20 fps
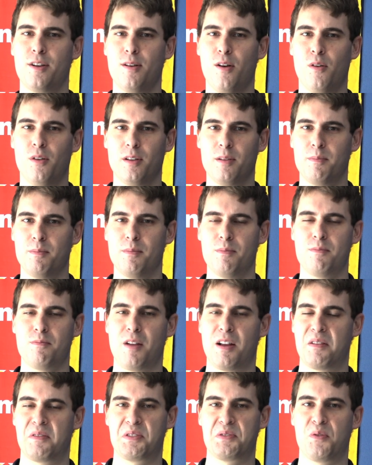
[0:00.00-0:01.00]
only,
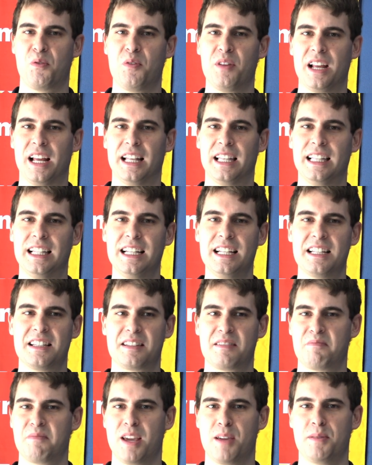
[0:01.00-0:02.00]
it's only at
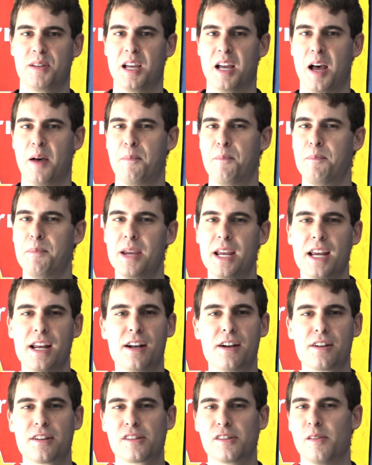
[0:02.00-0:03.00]
least maybe a
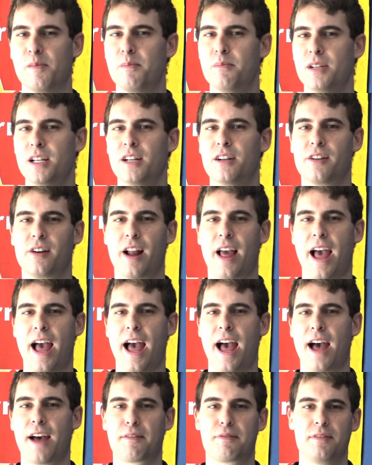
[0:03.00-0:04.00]
meter to a meter and a
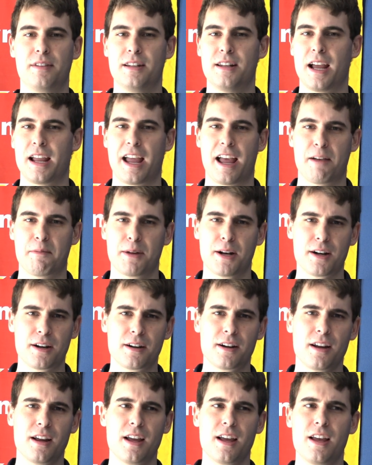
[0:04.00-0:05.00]
half in diameter,
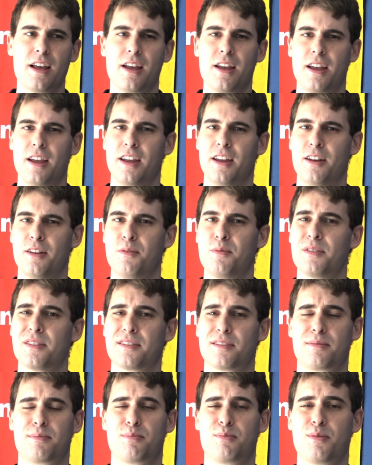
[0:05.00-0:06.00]
and it
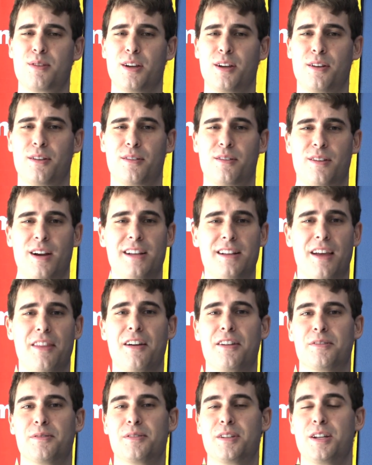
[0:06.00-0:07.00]
was pretty crazy. I
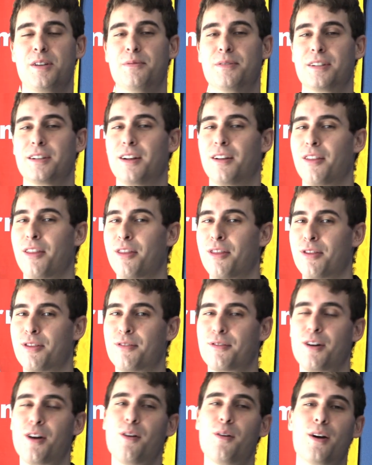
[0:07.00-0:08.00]
thought she was gonna
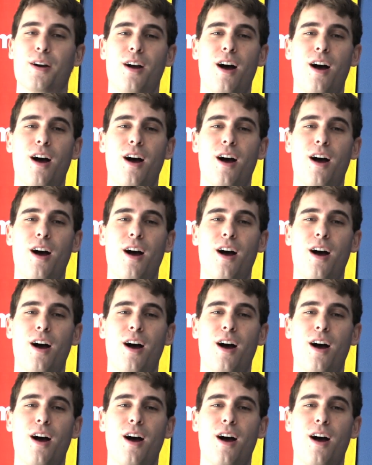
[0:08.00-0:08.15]
throw her